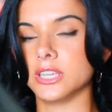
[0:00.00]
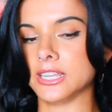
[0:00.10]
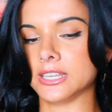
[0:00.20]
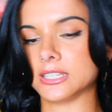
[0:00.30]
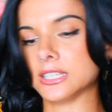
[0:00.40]

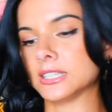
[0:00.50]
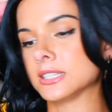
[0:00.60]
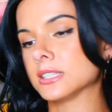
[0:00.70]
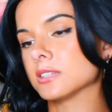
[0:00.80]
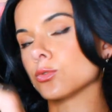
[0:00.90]
It
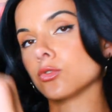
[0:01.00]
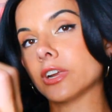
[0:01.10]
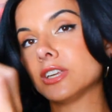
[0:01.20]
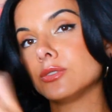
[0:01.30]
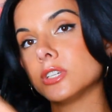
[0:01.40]
is
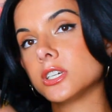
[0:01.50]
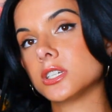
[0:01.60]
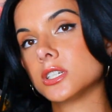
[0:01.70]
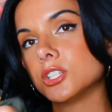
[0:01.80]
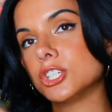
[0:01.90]
rain
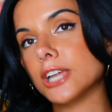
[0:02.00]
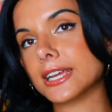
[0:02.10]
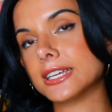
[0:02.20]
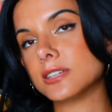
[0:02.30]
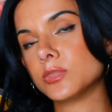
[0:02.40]

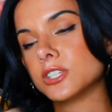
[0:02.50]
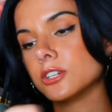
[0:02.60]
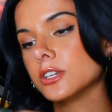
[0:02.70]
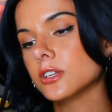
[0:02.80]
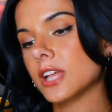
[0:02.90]
jacket
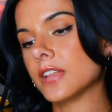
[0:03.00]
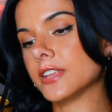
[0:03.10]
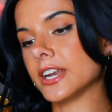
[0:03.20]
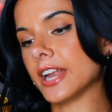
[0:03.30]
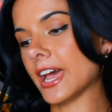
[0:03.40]
material, and then it